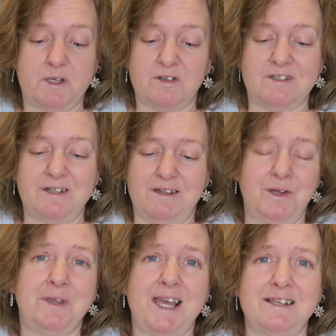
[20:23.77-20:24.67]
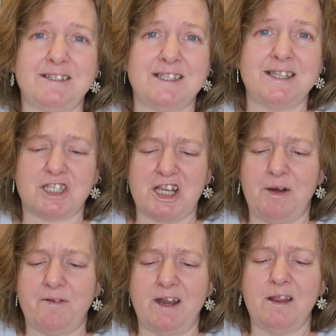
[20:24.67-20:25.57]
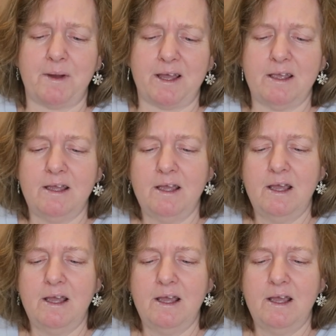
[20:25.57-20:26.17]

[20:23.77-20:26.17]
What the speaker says: because who cares, it's in the shower anyway.